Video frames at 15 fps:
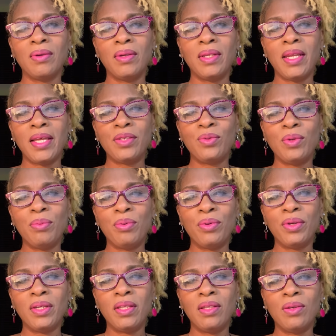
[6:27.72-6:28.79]
And as we
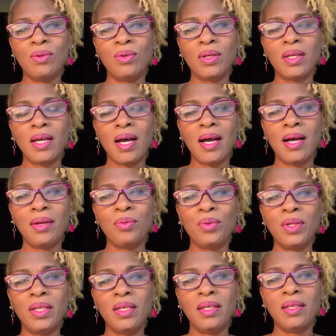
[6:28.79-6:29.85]
breathe, Lord God,
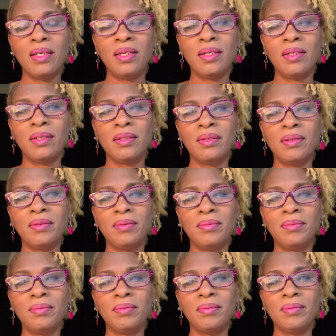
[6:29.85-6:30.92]
we
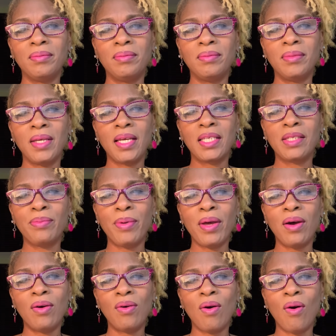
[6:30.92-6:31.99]

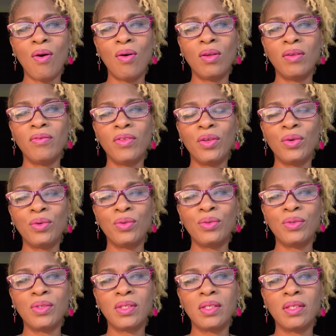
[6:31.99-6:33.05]
expel all of
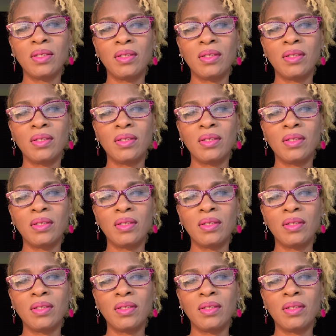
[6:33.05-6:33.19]
those